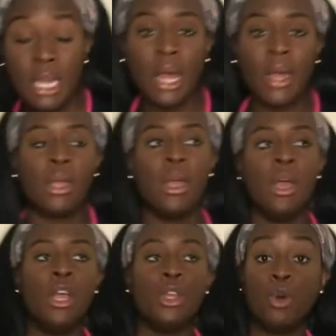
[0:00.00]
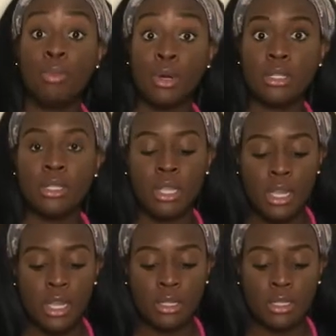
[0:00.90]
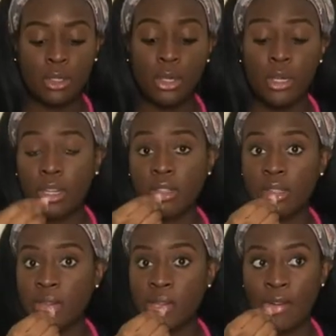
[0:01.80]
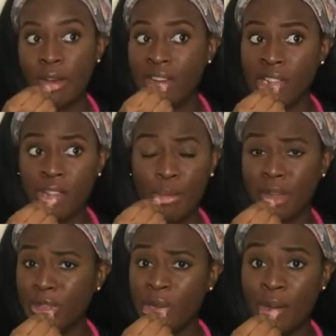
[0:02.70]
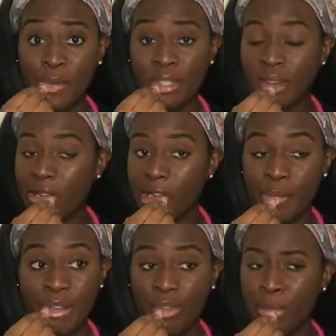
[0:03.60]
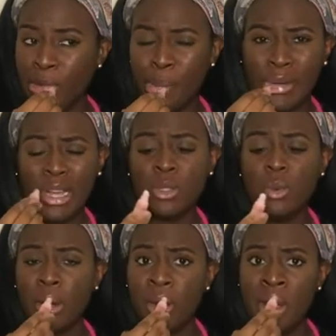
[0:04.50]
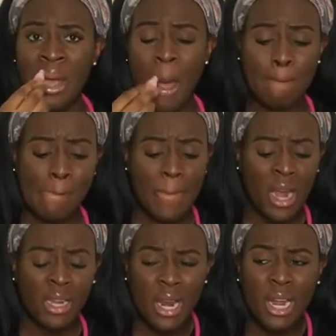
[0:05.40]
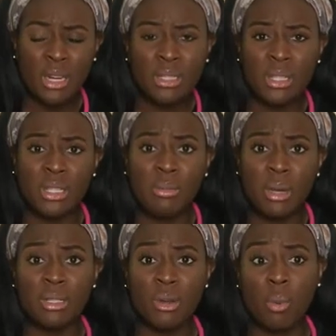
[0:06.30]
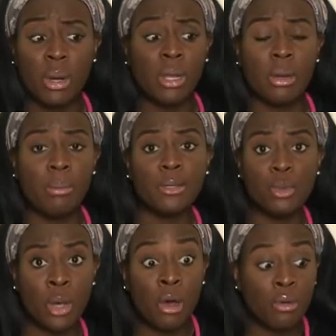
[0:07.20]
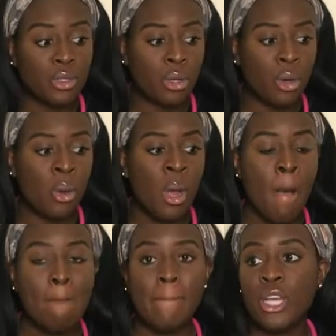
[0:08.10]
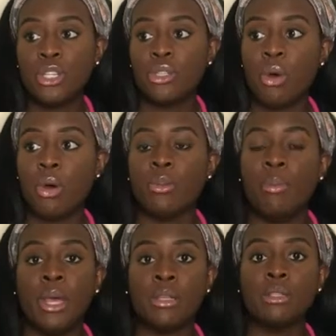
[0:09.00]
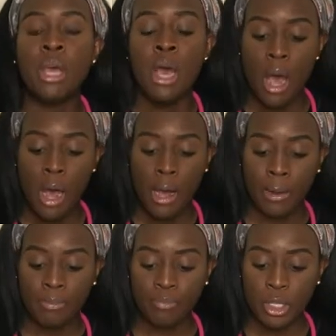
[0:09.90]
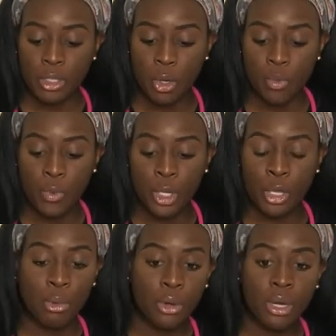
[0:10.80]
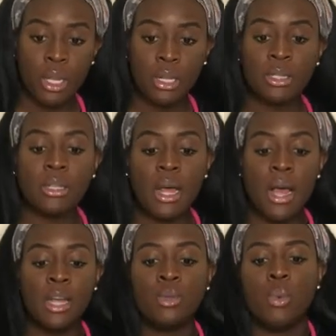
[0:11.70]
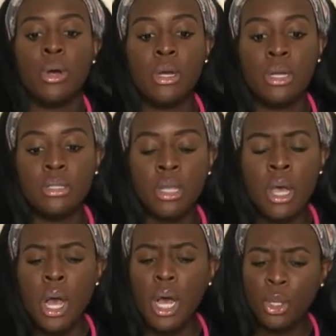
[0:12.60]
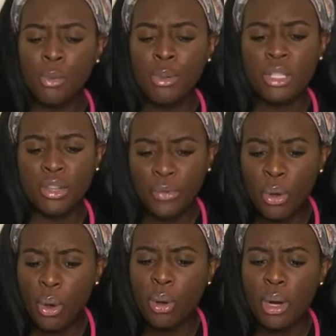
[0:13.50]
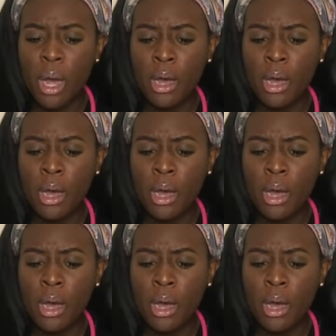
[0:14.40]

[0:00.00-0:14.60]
like, personally, because it's good, because, I thought mental health was not going to be for me, but guess what? I can honestly see myself working in mental health, so it just all depends. So with community, this class was a little bit difficult